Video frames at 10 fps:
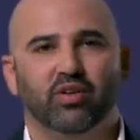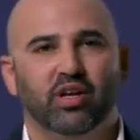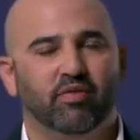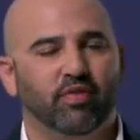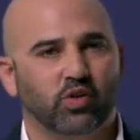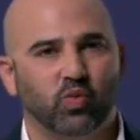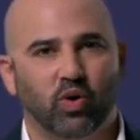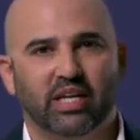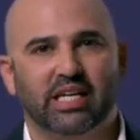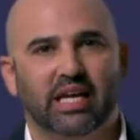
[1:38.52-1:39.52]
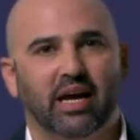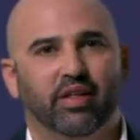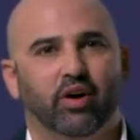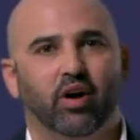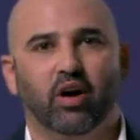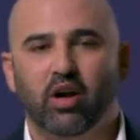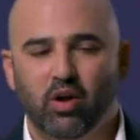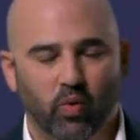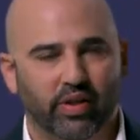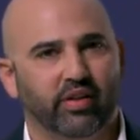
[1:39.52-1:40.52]
You need folks working together,
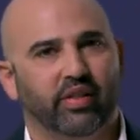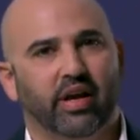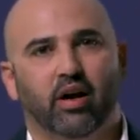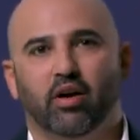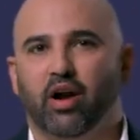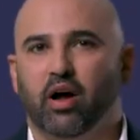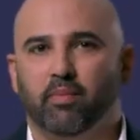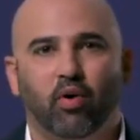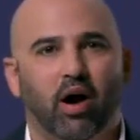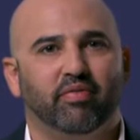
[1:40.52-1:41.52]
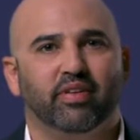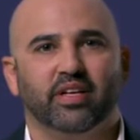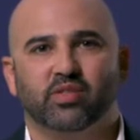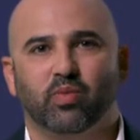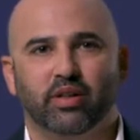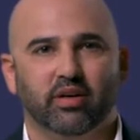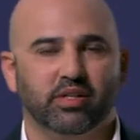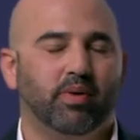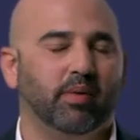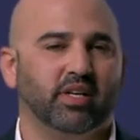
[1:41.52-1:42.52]
whether they're nonprofits, whether
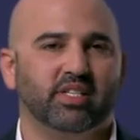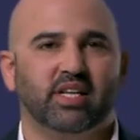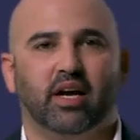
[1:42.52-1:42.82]
it's public